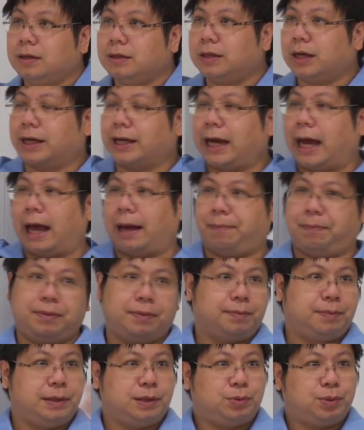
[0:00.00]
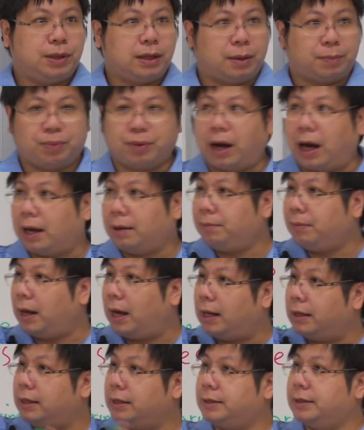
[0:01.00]
the gap between a prime
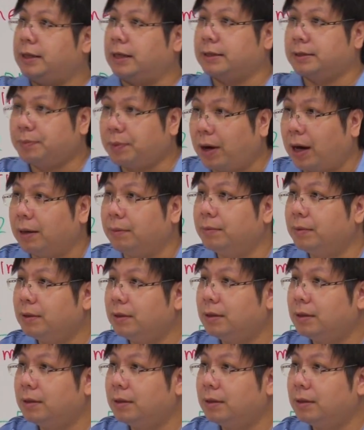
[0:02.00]
and its next prime.